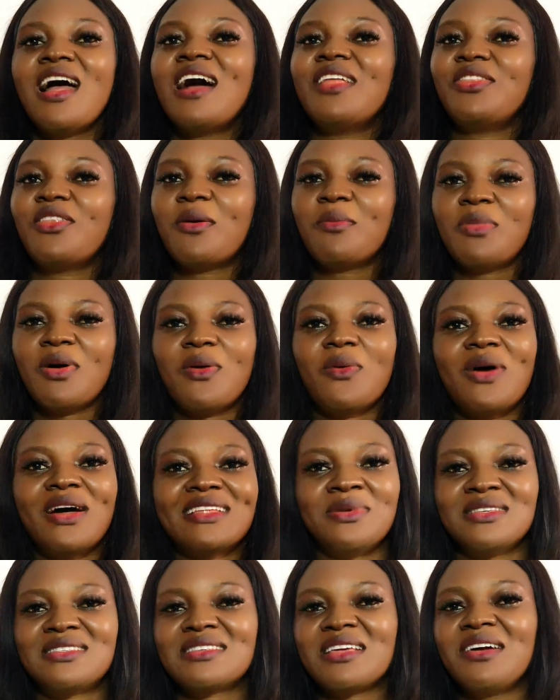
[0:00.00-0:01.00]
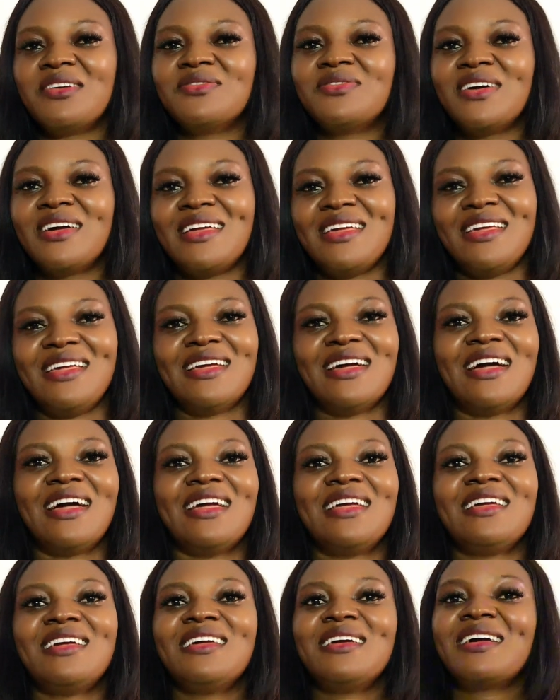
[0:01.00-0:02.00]
Number one is Canva
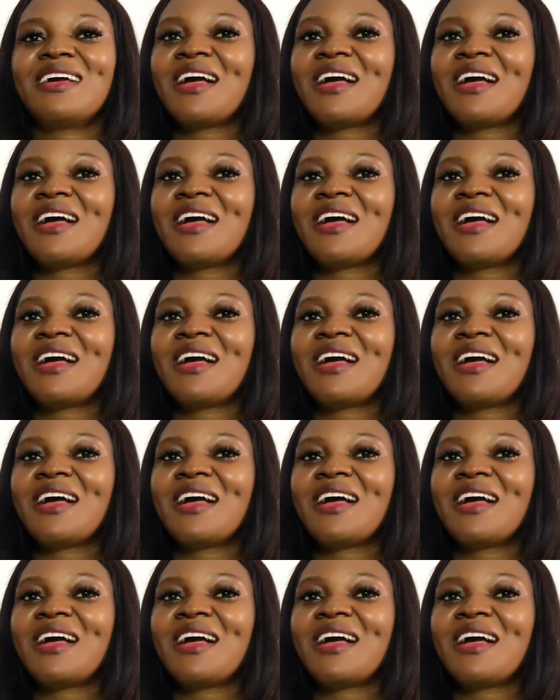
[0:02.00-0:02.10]
AI.